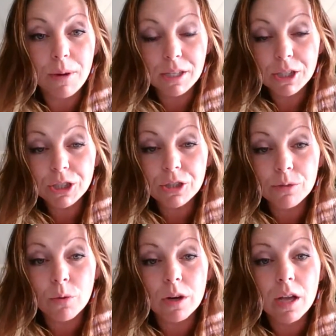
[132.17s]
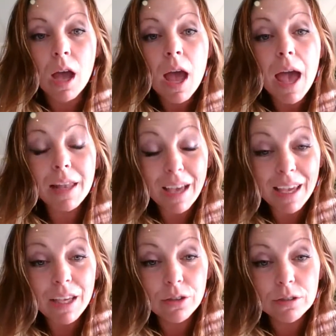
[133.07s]
practitioner work and I
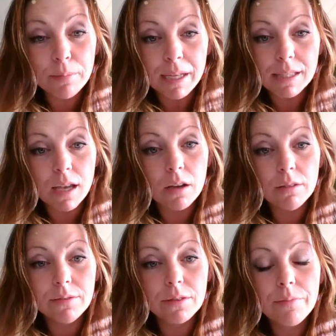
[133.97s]
healed myself.